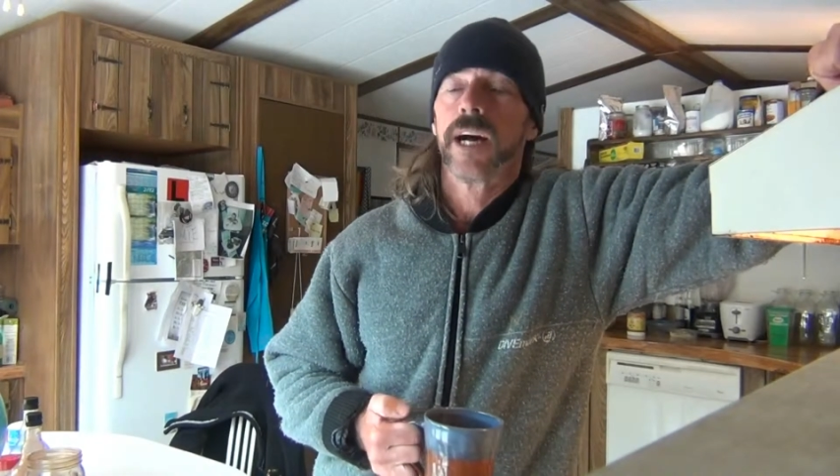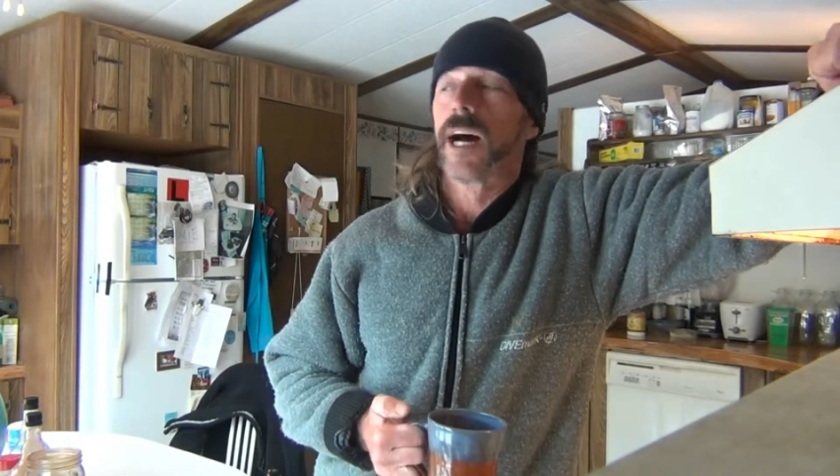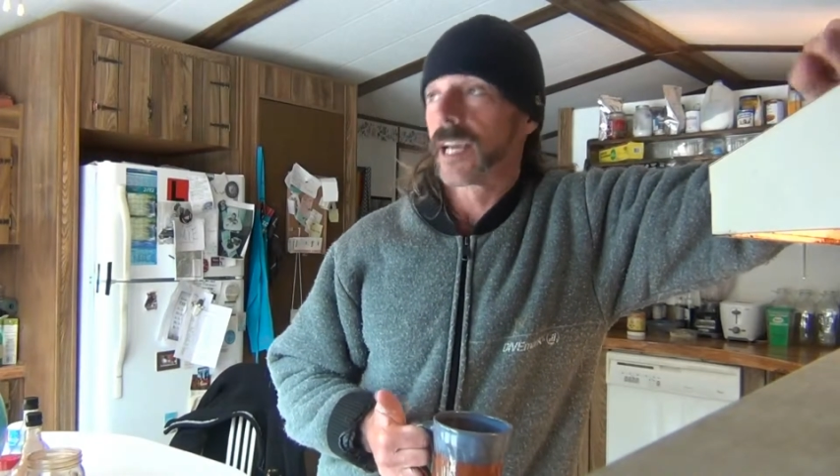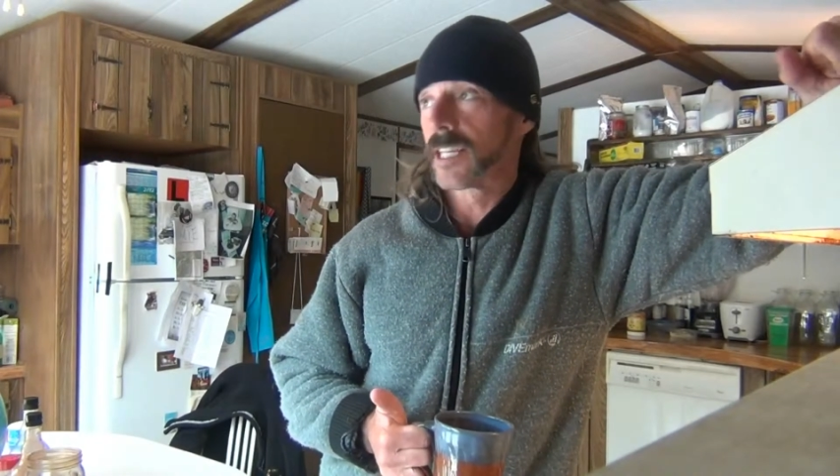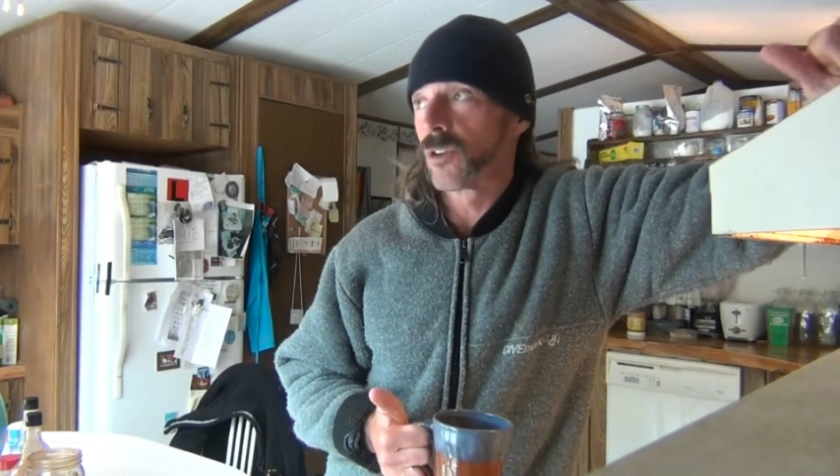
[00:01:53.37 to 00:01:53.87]

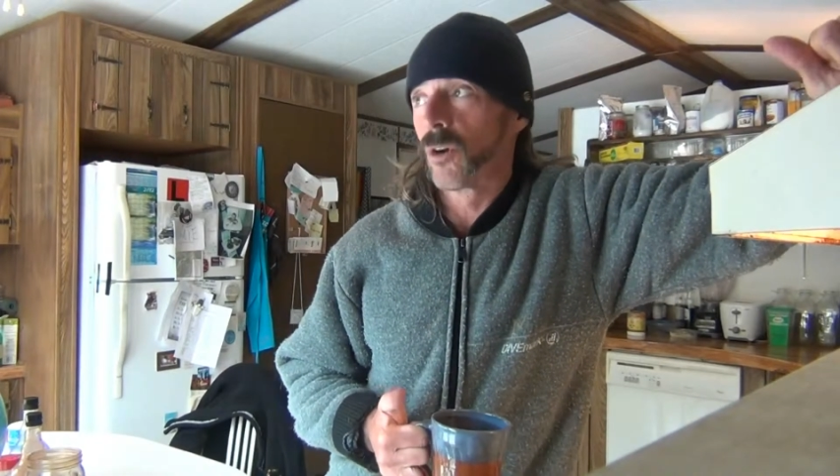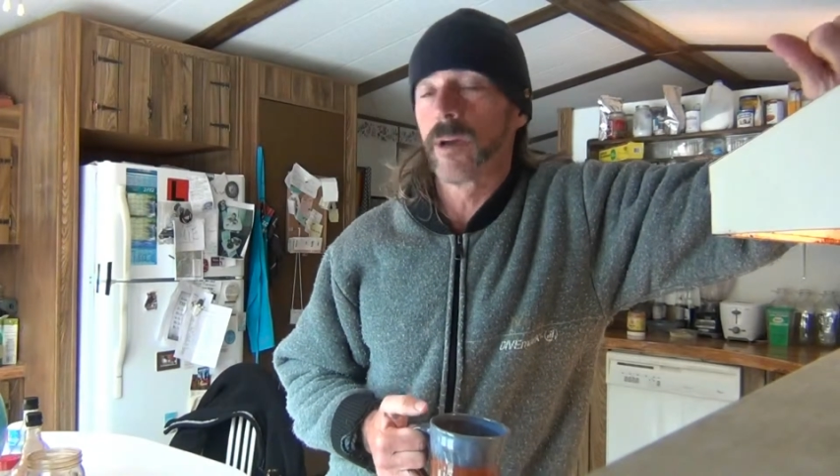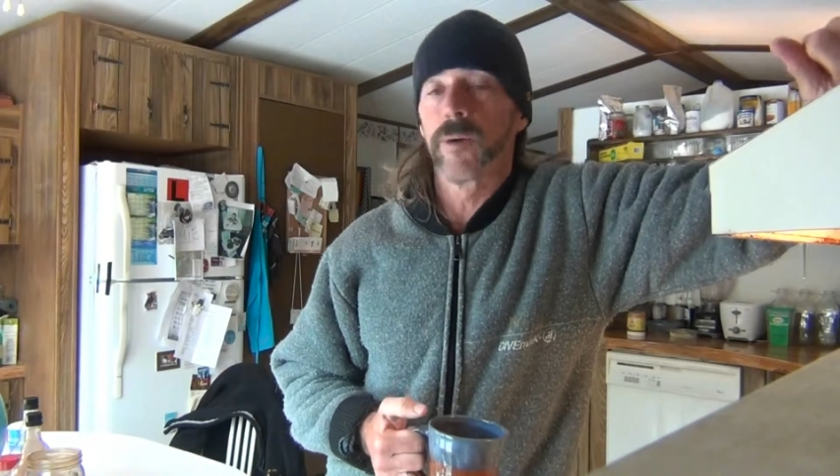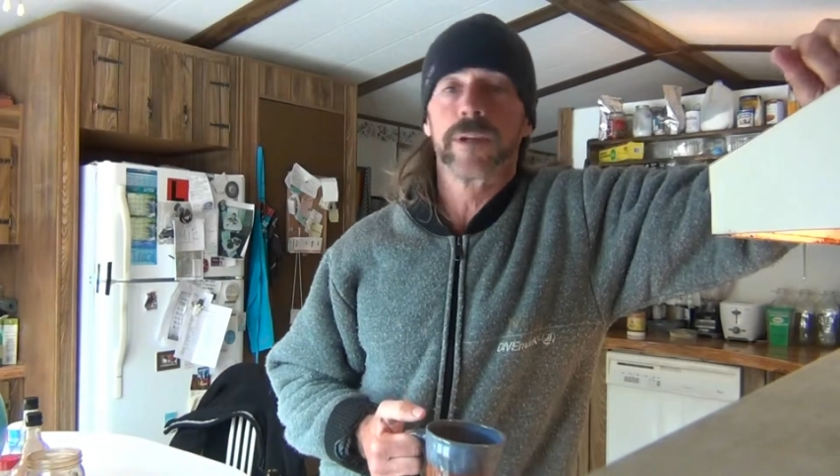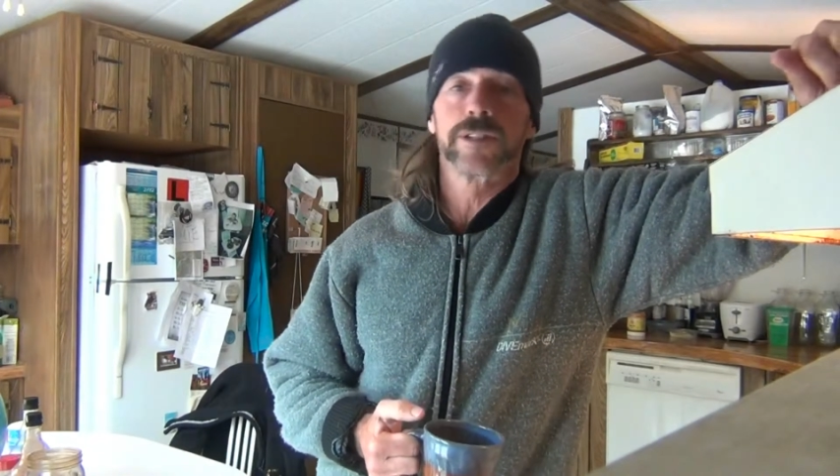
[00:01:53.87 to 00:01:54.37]
I guess Old
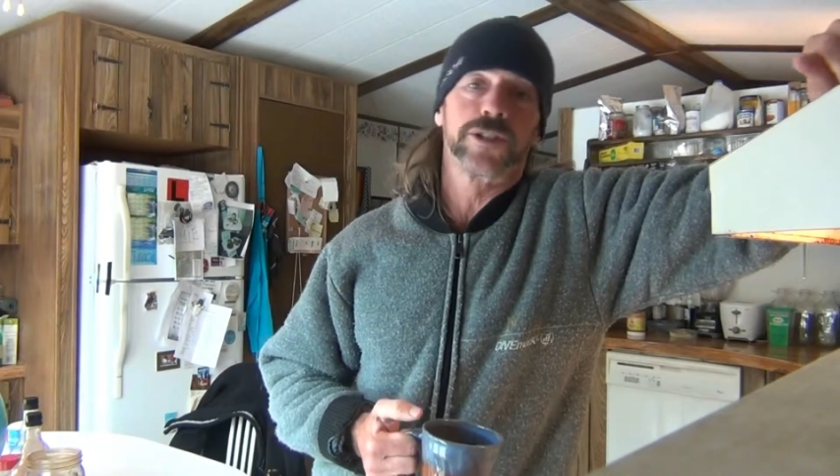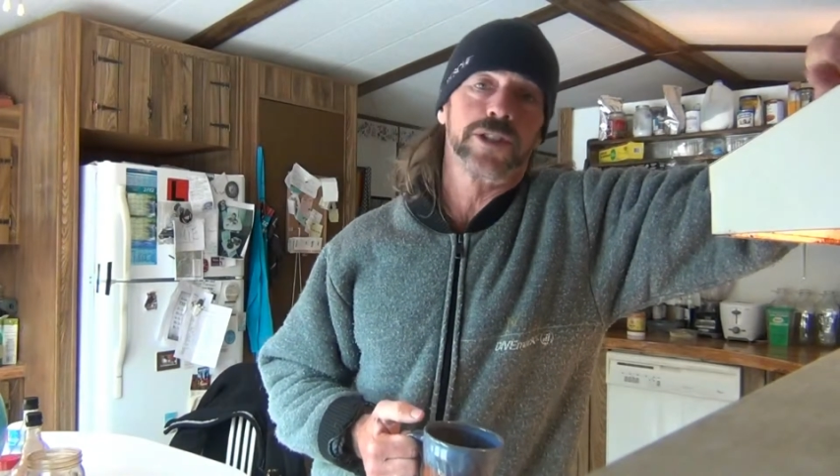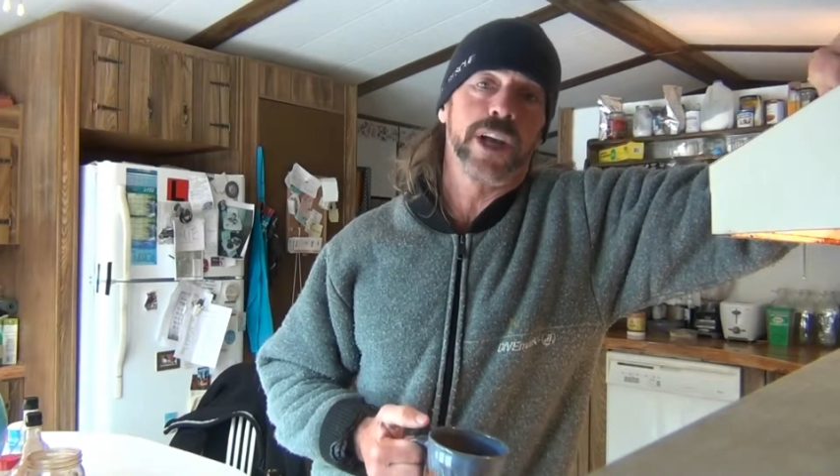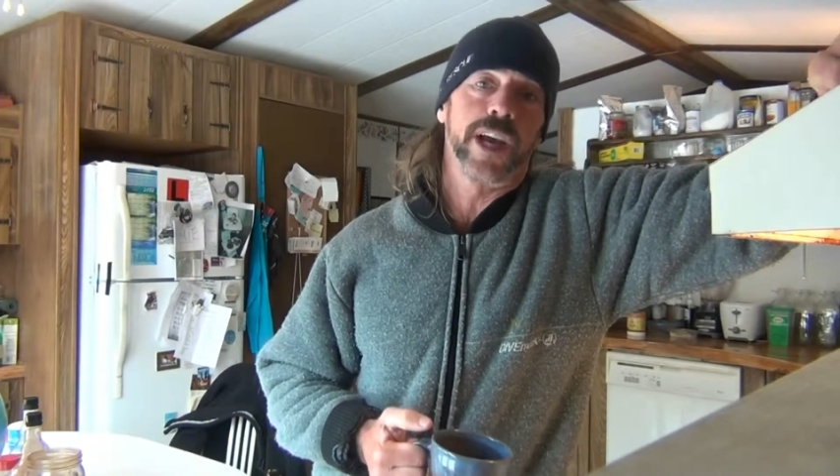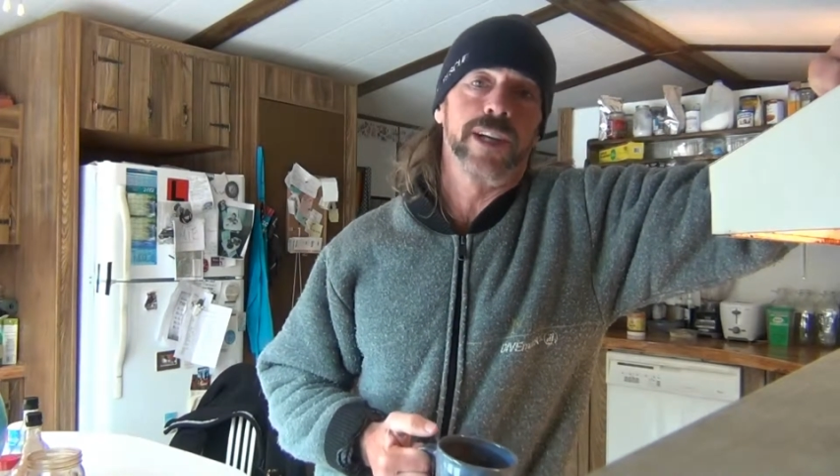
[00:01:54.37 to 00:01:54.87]
Man Winter's
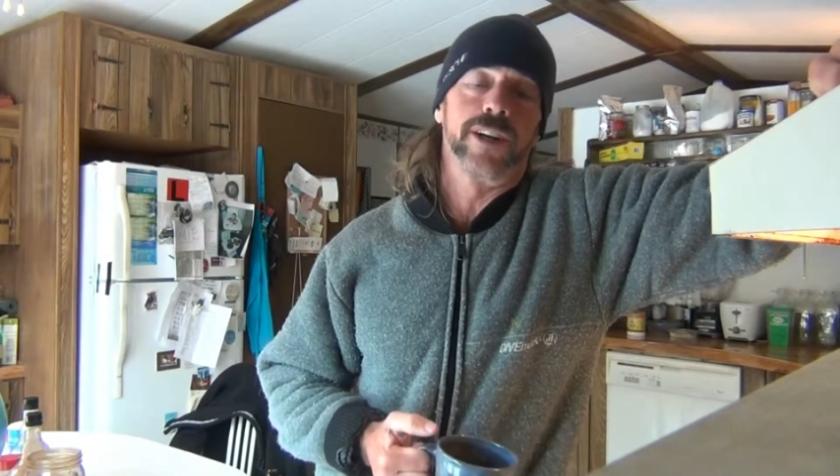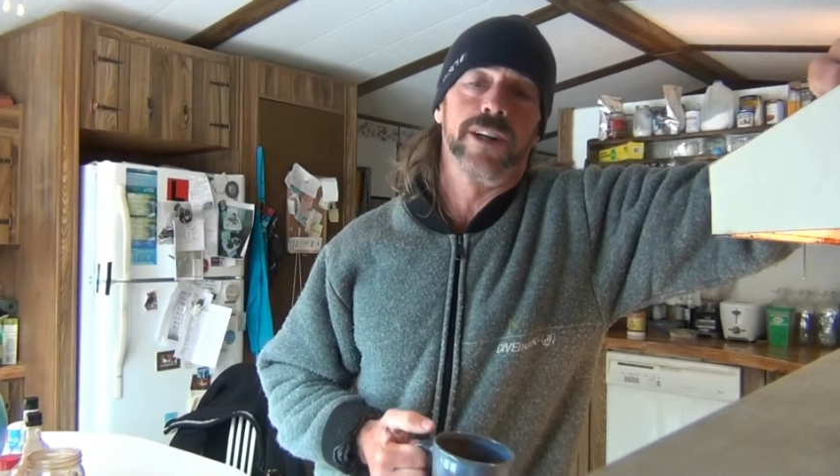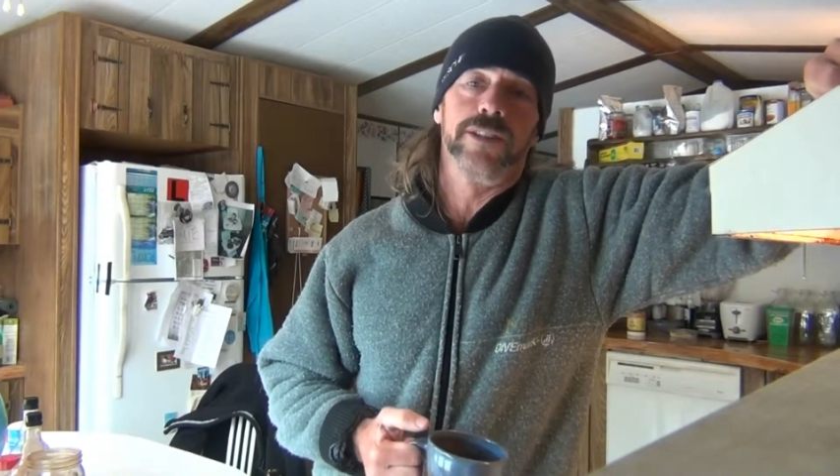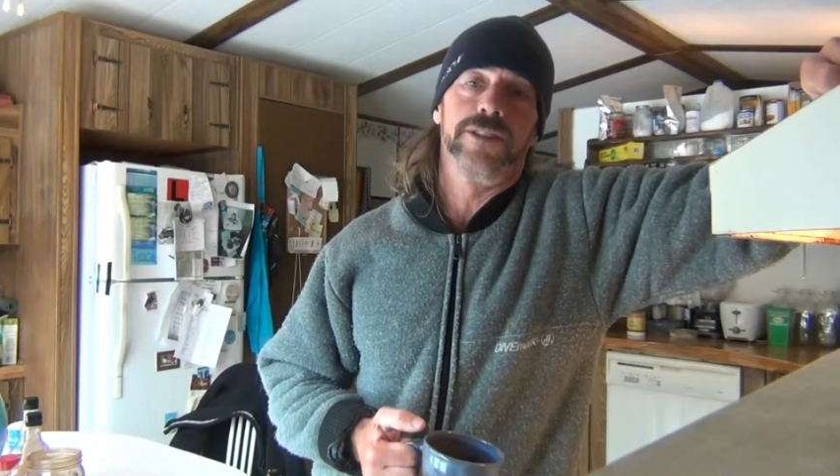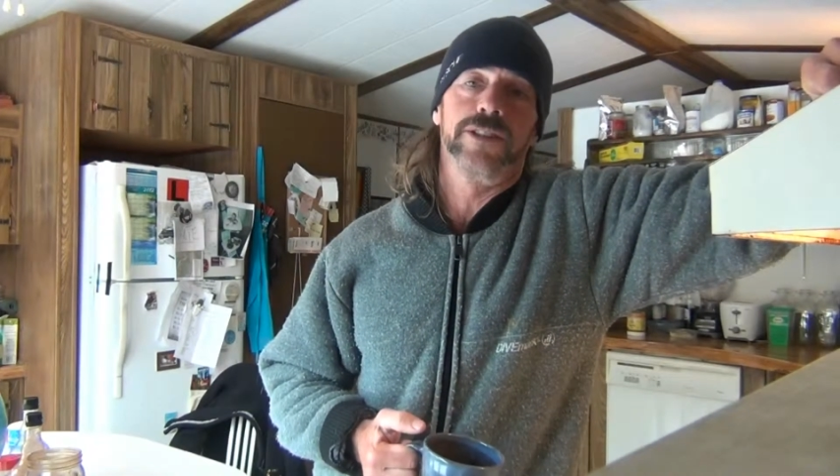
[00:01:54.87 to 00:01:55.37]
just hanging
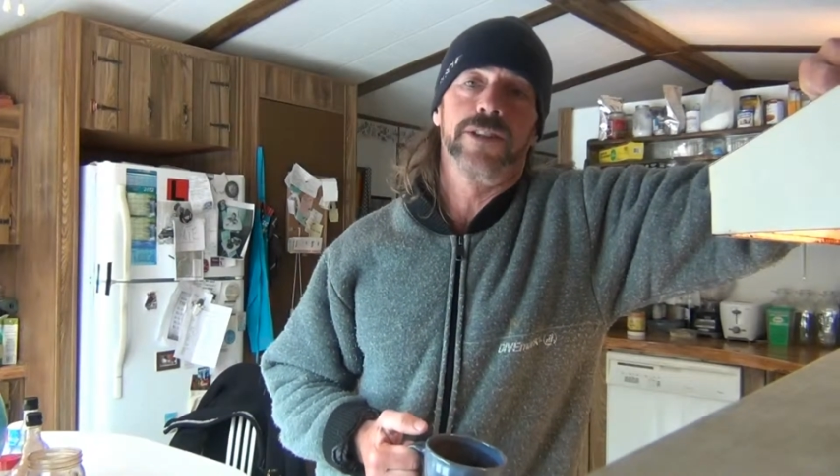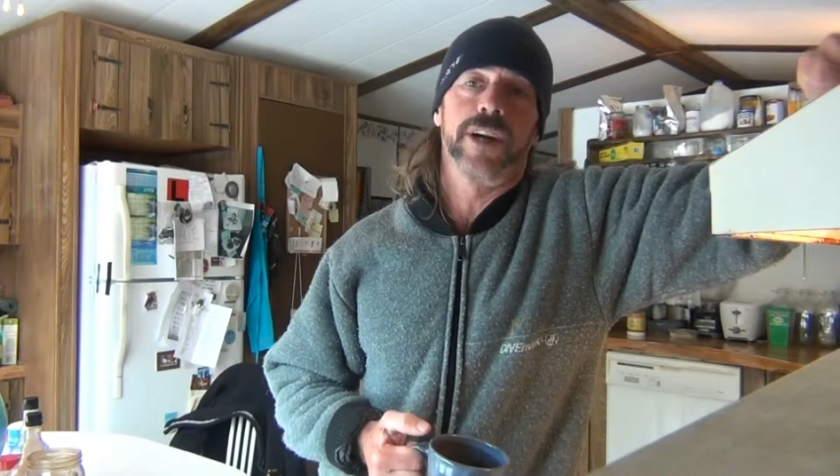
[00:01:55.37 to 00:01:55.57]
on this year.